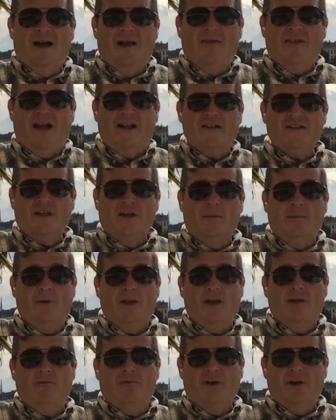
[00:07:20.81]
That's going to
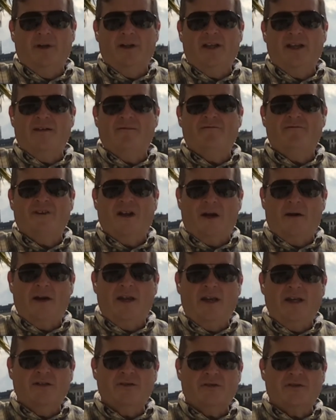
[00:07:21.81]
be really a
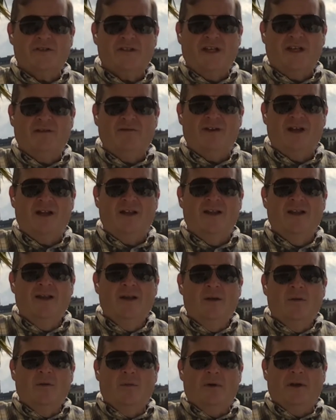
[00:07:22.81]
very interesting event.
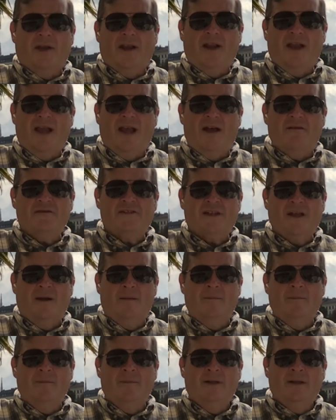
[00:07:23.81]
We're going to have
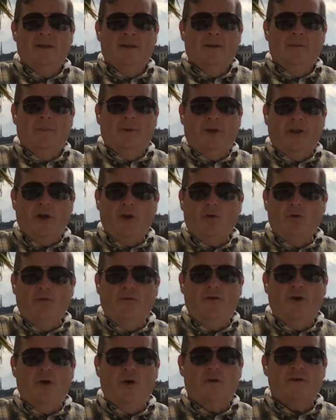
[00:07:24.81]
some political
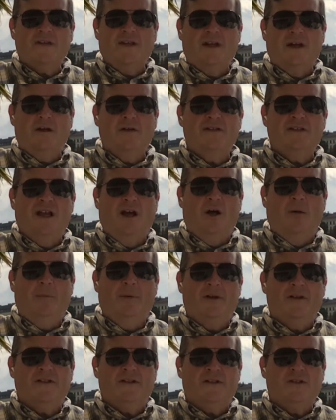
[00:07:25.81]
folks there to help
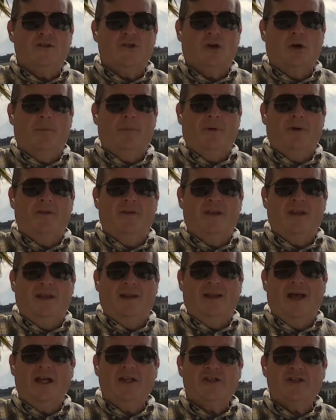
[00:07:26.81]
us interpret the
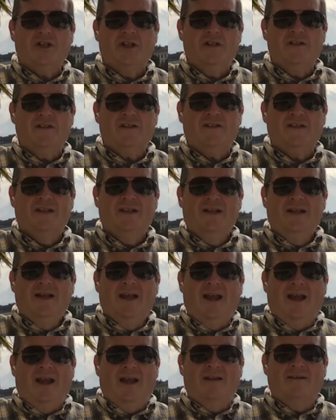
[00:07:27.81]
elections
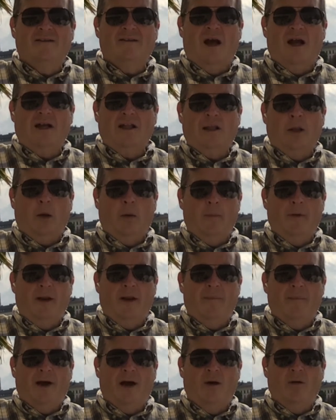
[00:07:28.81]
and talk a little bit
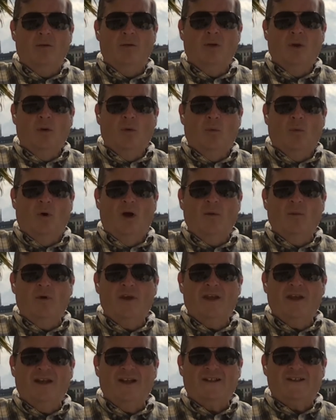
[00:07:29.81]
about what
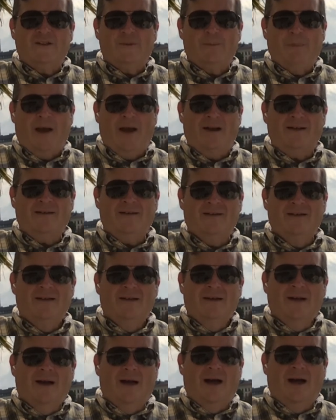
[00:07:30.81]
we can expect
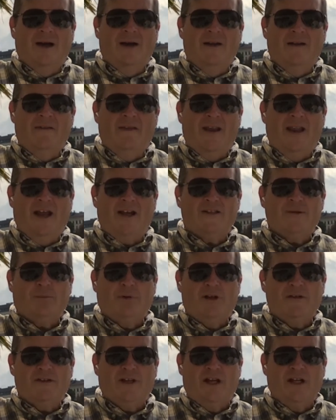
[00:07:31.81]
in the next
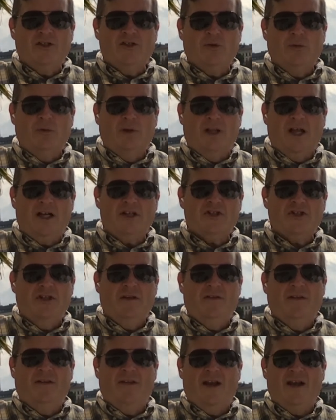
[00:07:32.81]
presidential
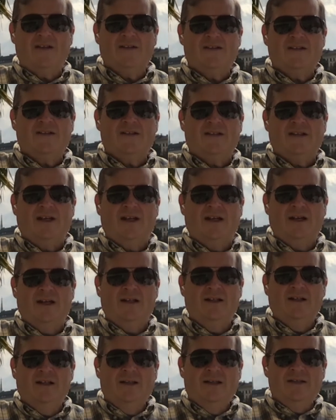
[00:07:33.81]
election, the next
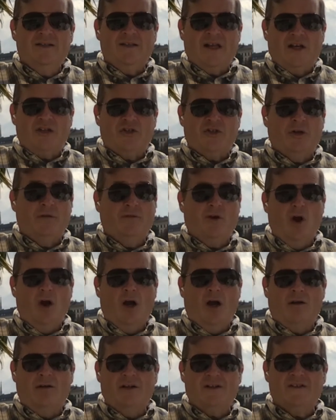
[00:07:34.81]
session of
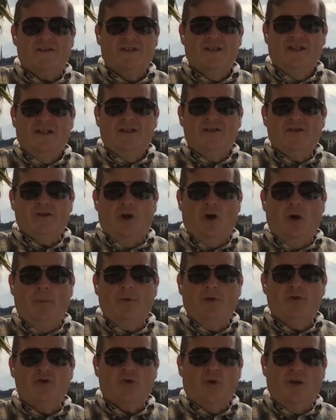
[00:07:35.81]
Congress. So I hope
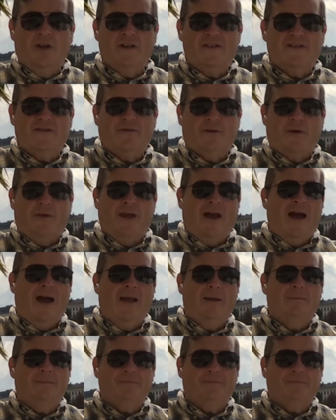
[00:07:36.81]
you'll join us for that.